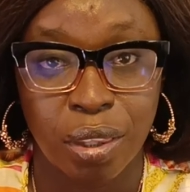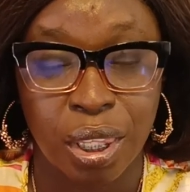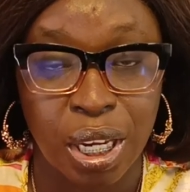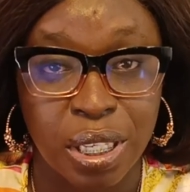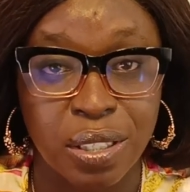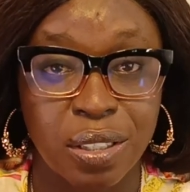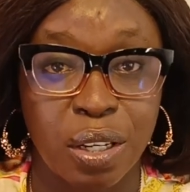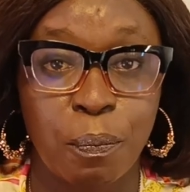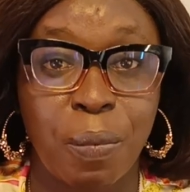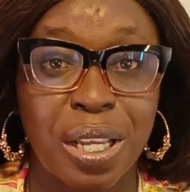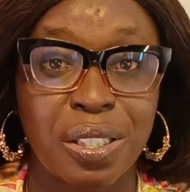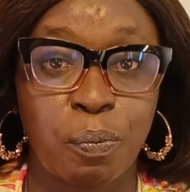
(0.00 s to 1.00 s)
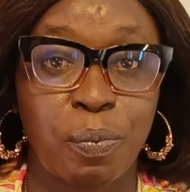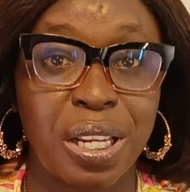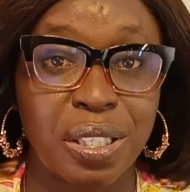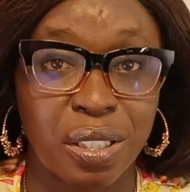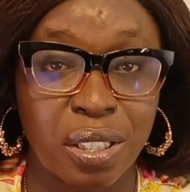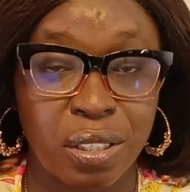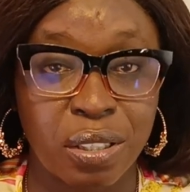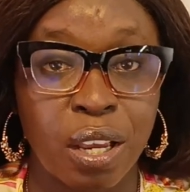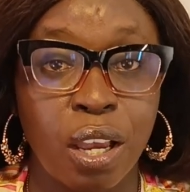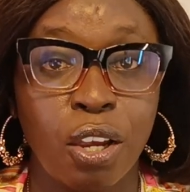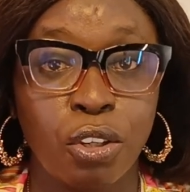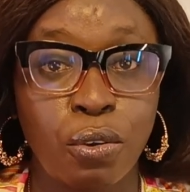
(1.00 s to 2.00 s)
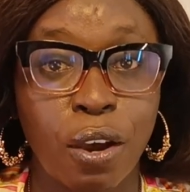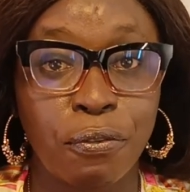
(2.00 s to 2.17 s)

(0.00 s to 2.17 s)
things, the past places you